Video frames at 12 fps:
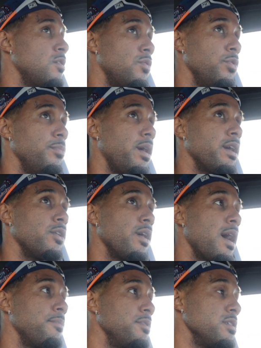we might
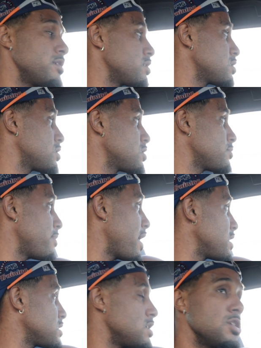grab this,
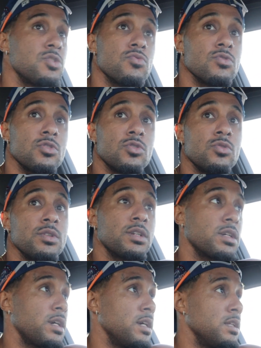smash this real quick,
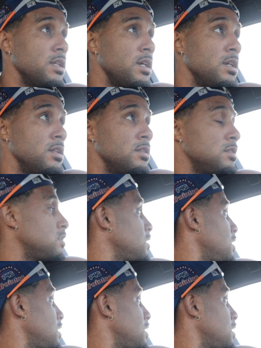and then